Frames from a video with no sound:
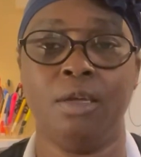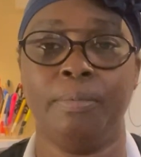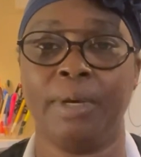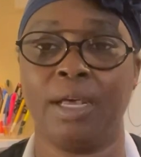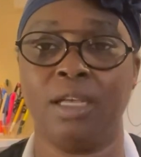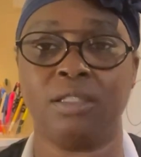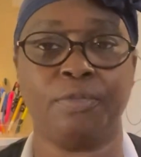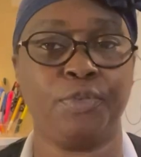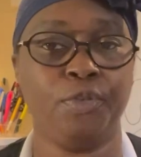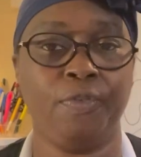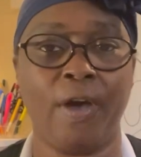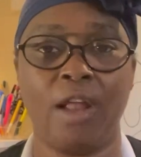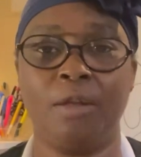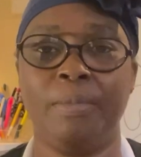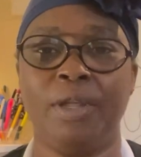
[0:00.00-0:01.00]
because if you
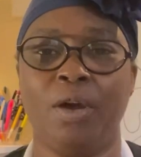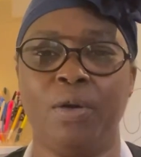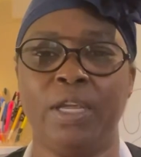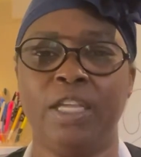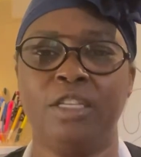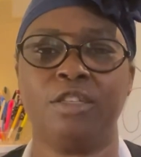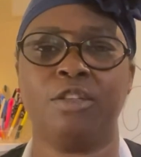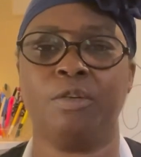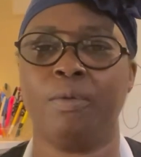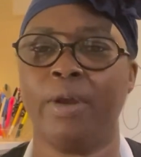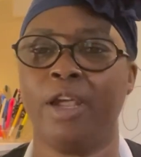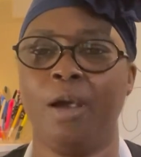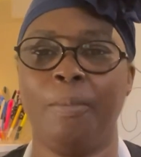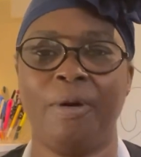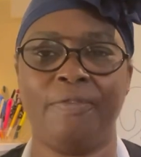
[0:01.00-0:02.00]
follow me on
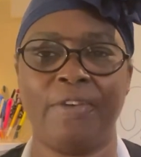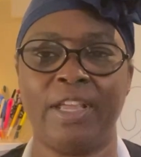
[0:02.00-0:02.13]
Instagram or